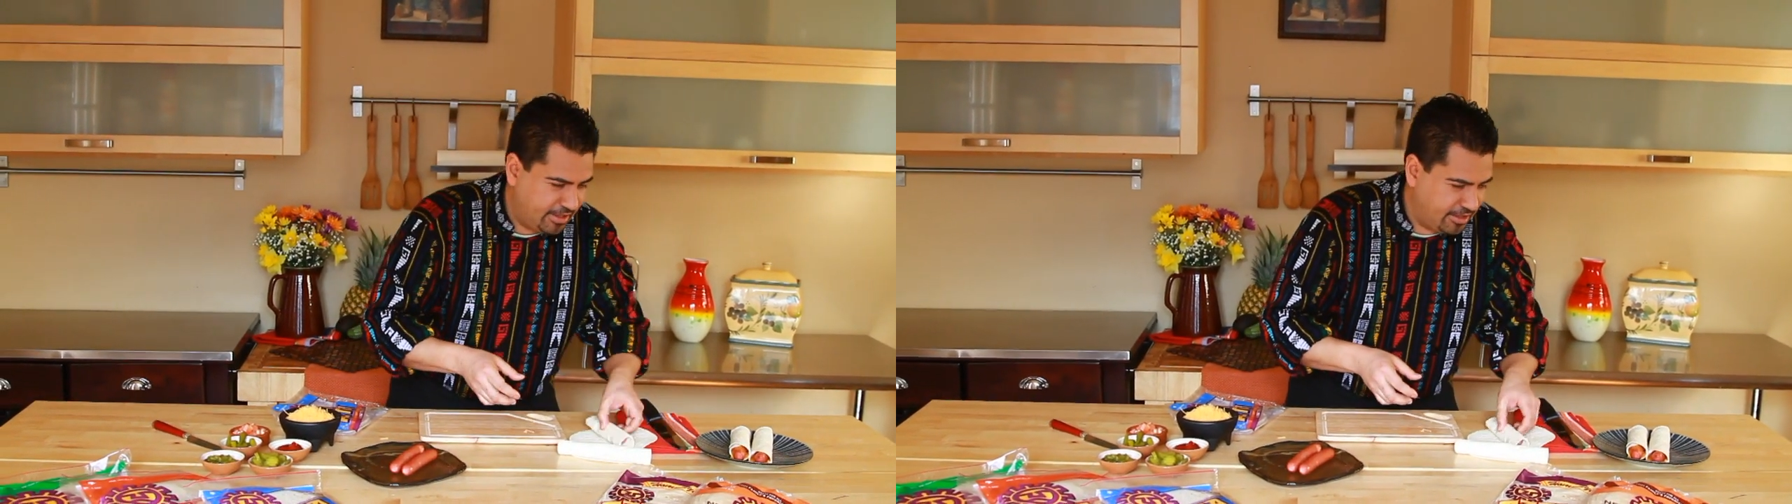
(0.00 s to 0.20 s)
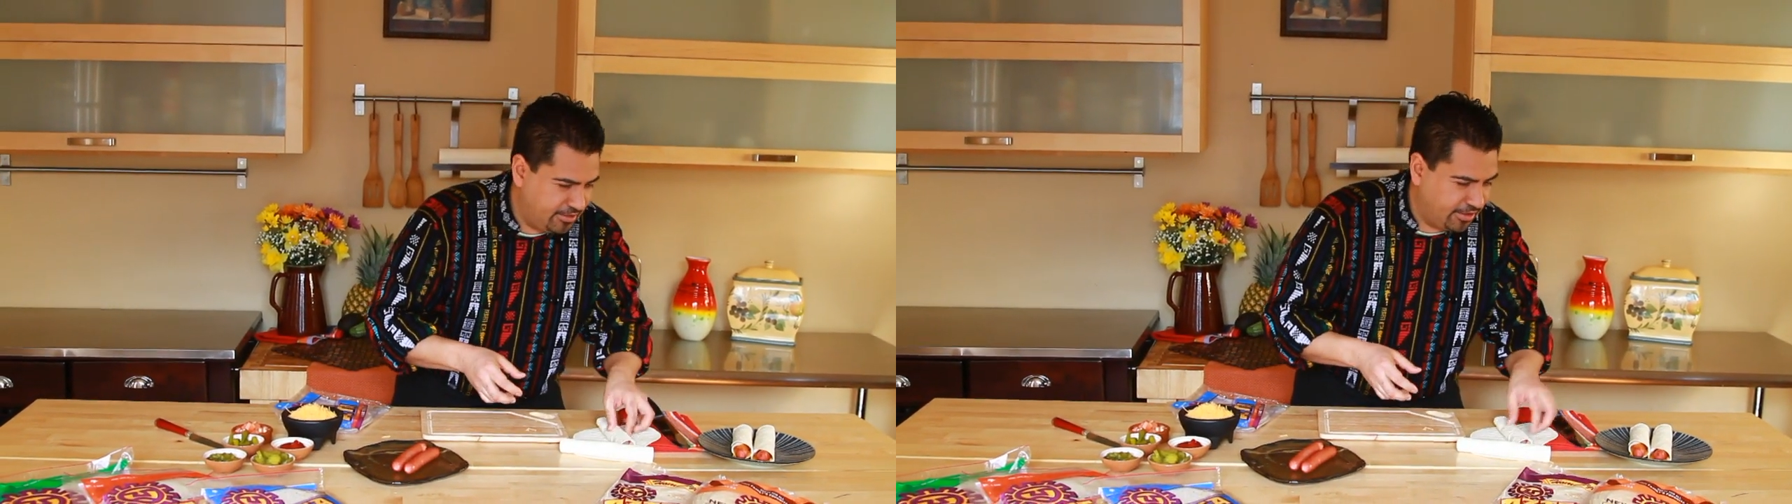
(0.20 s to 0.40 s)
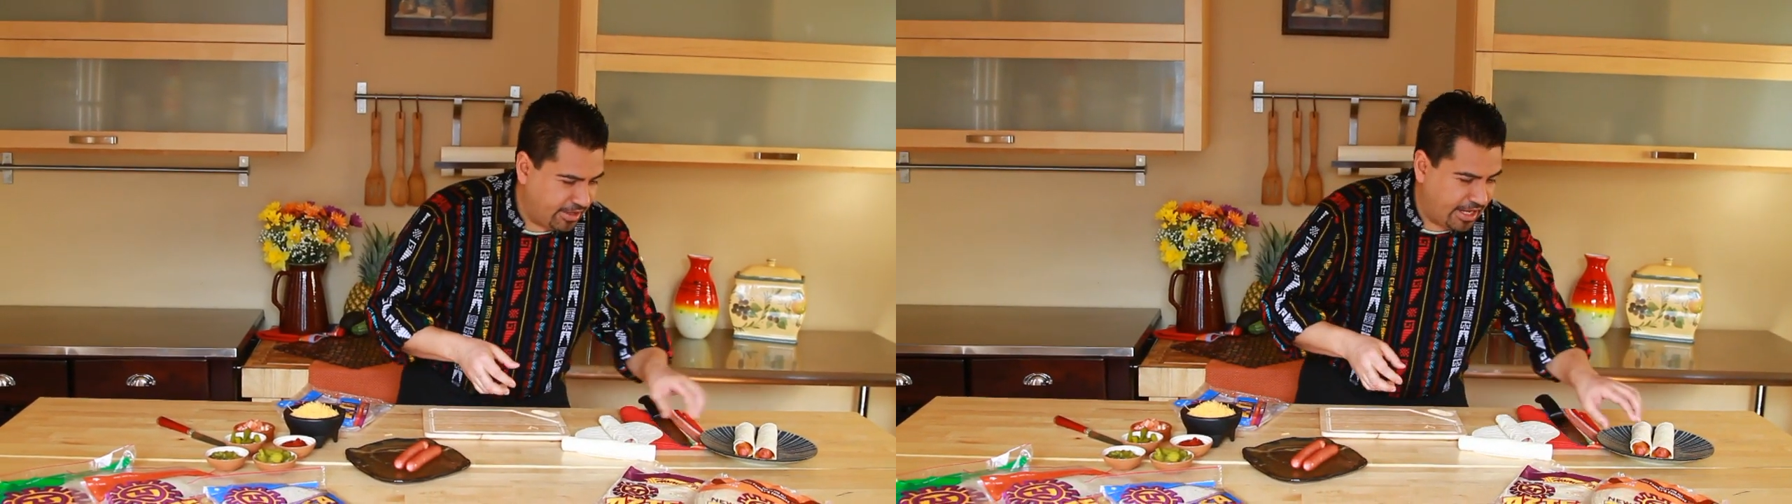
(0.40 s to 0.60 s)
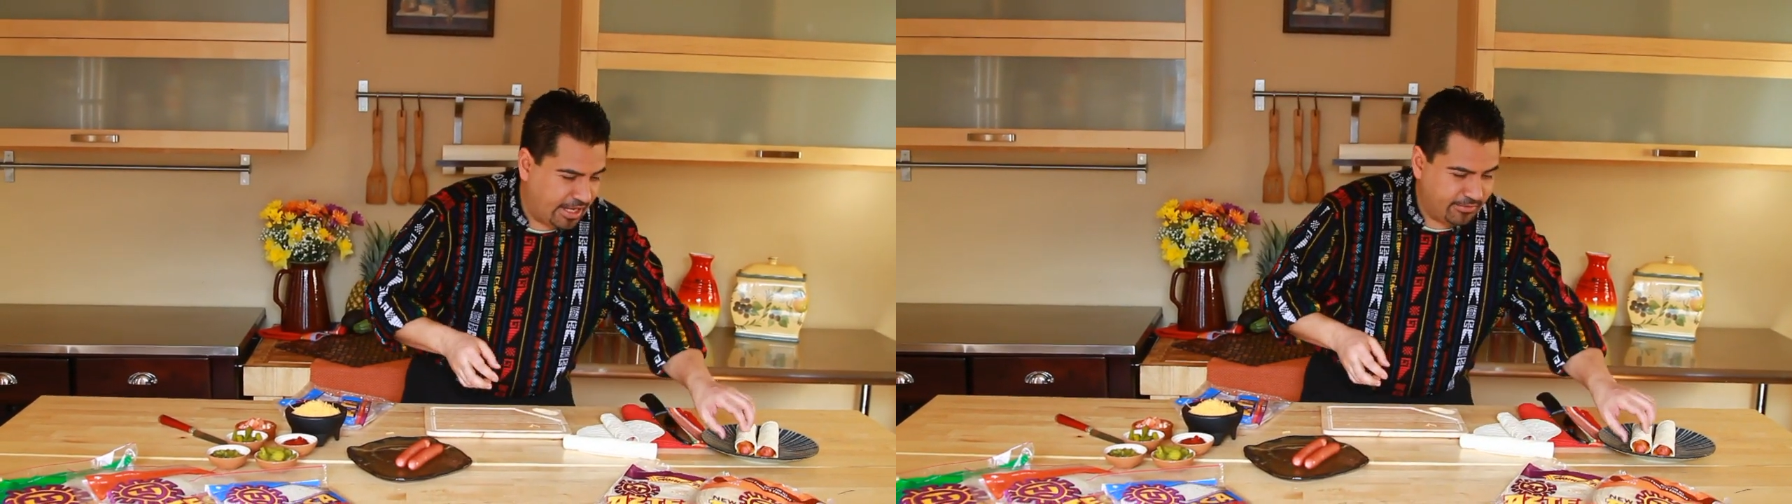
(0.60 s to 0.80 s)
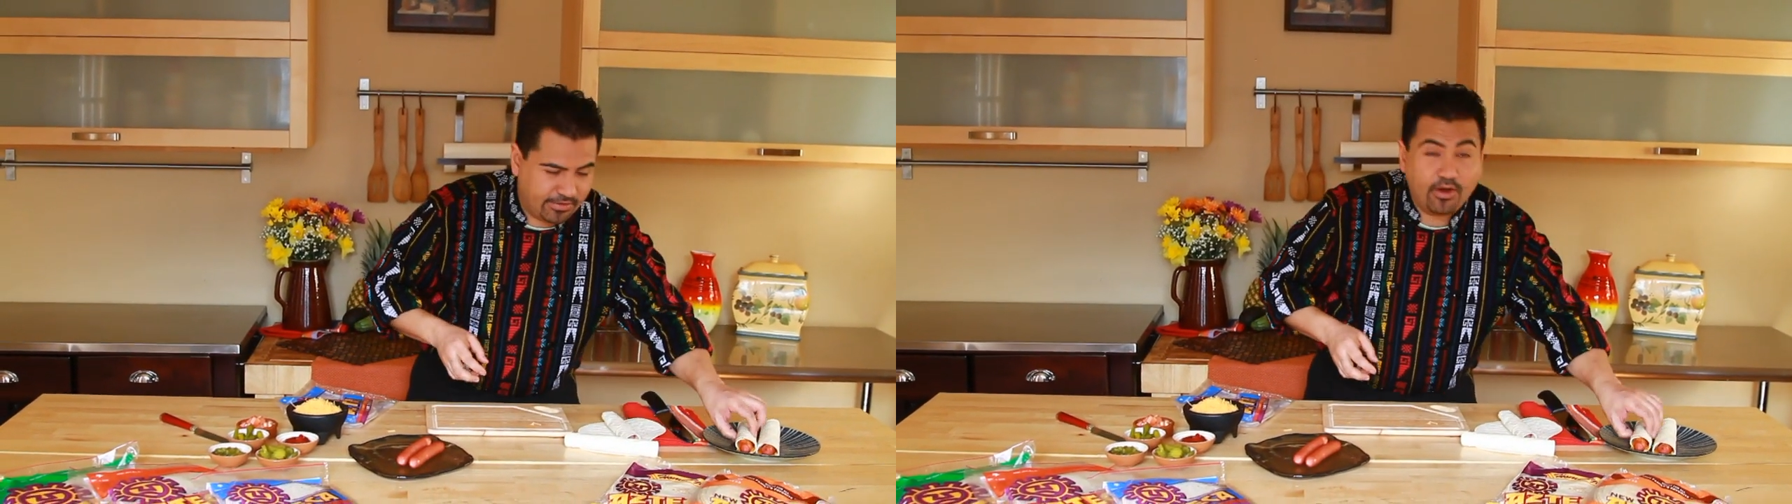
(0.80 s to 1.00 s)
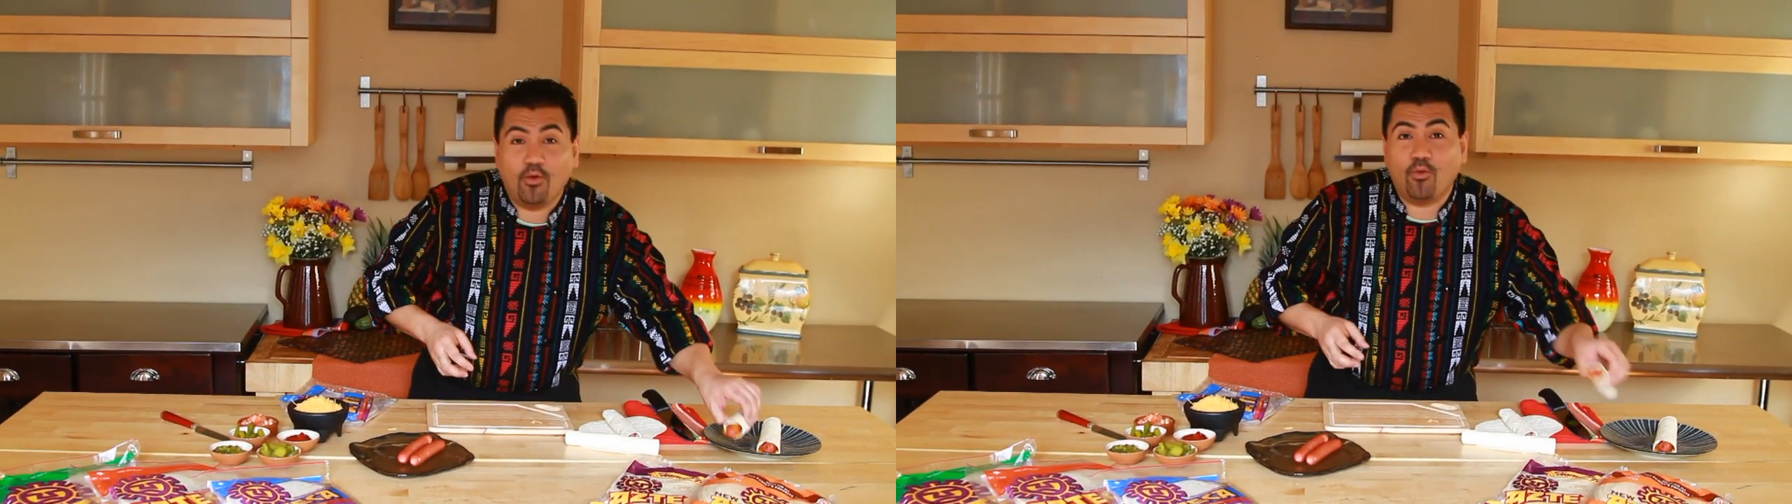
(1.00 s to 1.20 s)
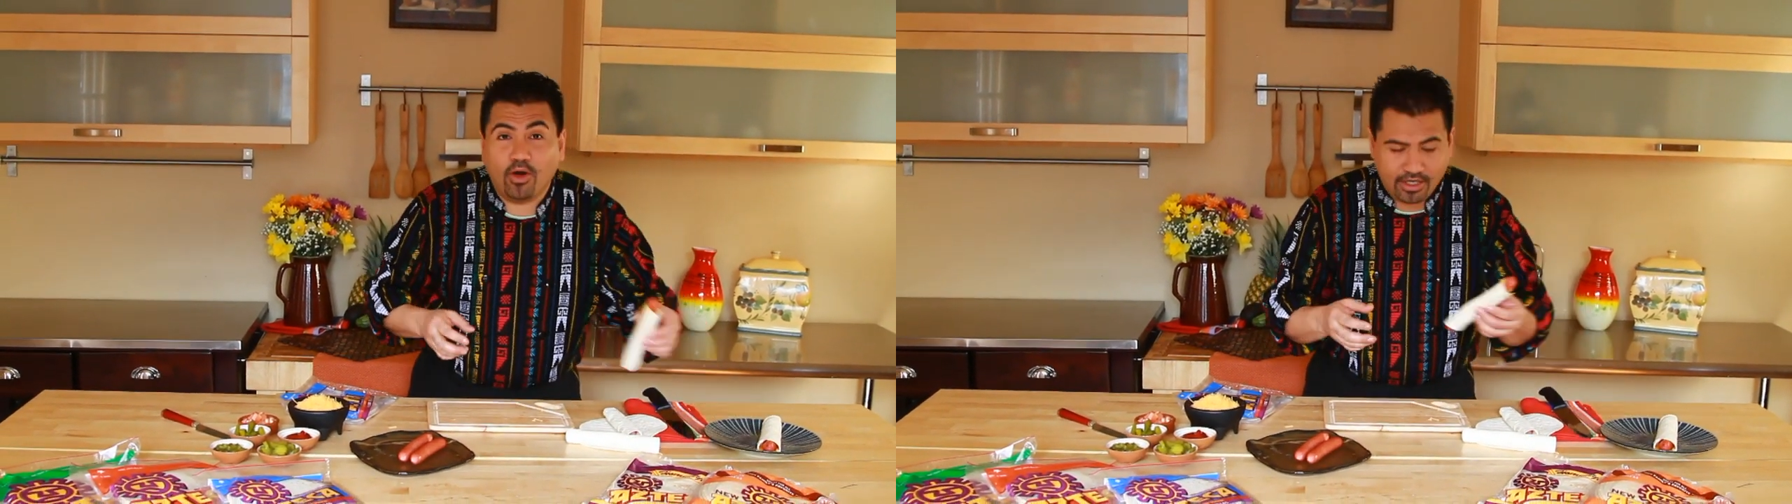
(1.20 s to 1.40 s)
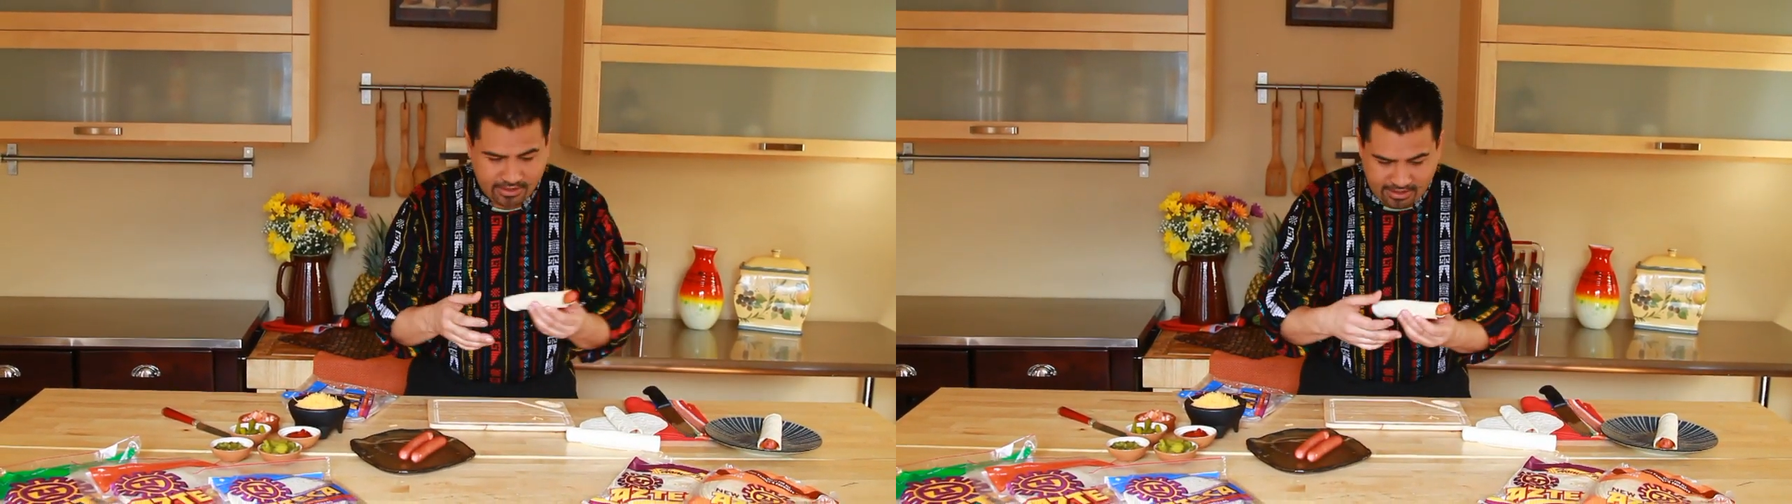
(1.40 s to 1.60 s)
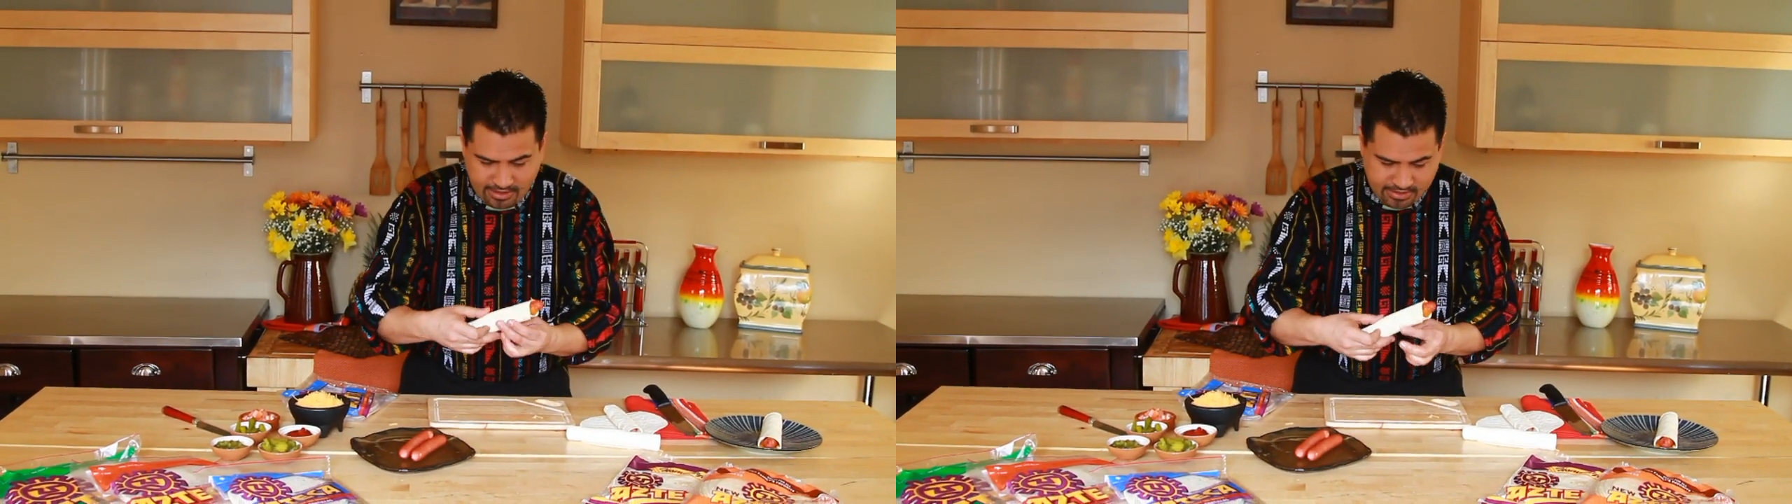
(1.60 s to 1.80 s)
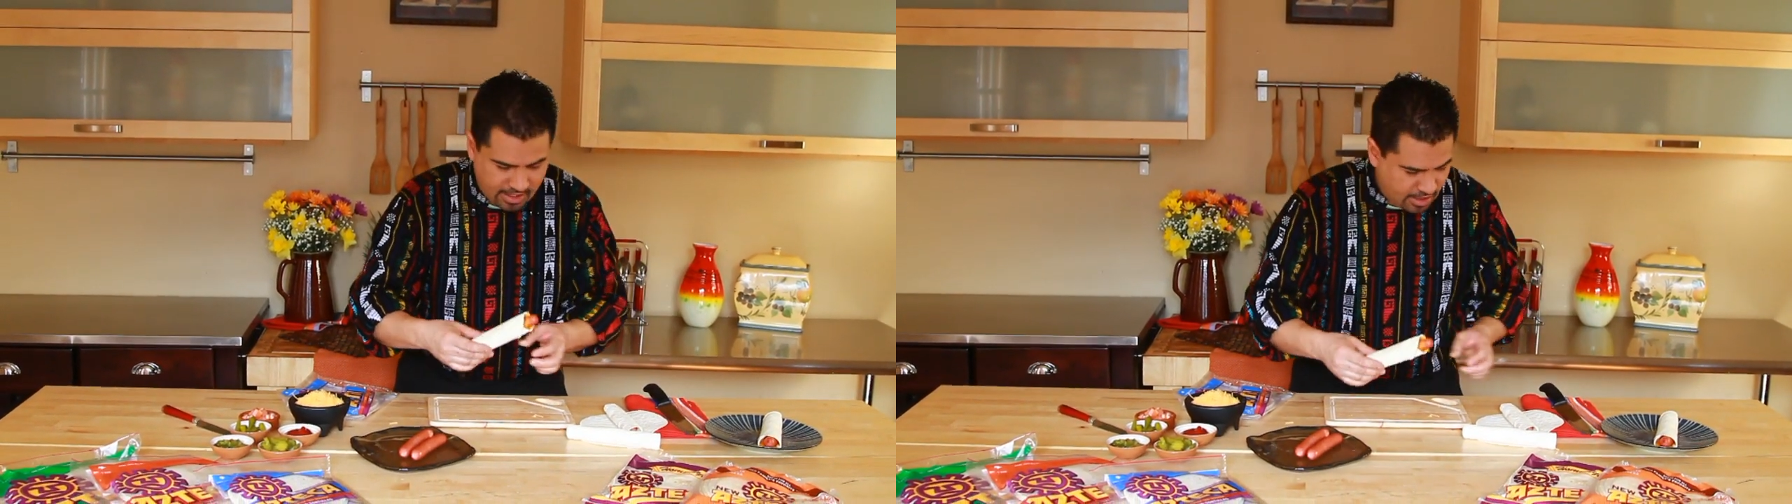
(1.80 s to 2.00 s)
and you're gonna have one of
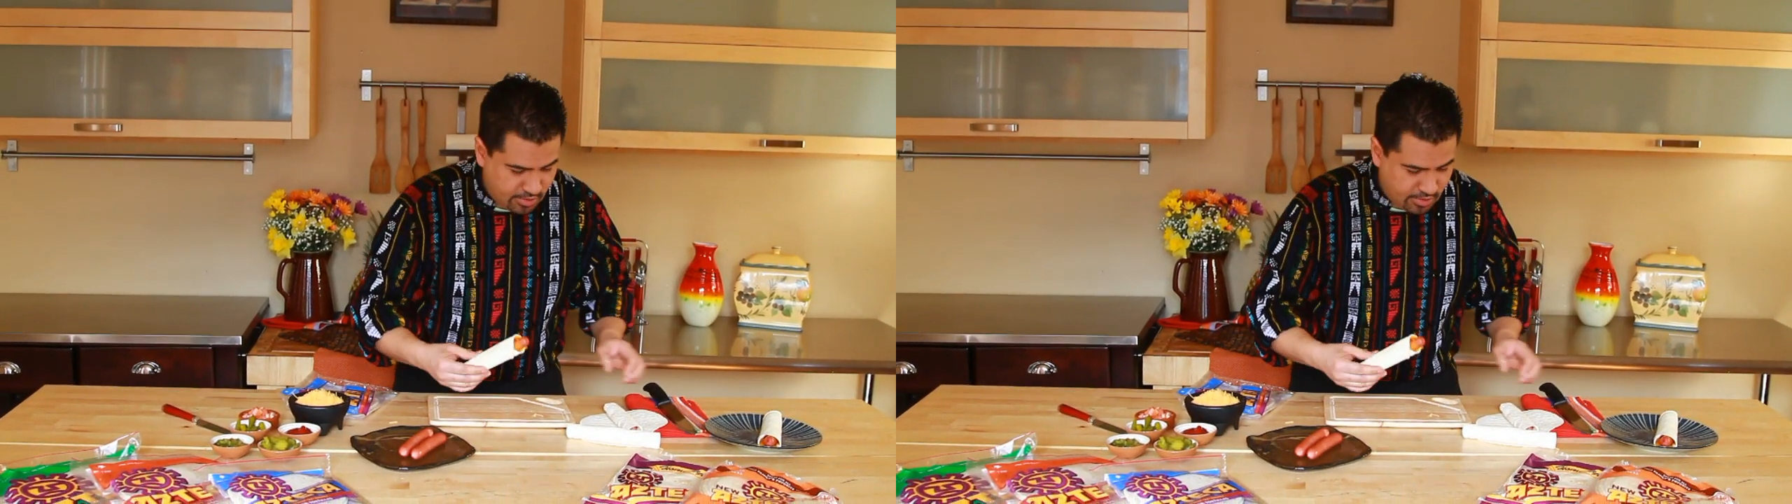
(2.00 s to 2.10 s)
these.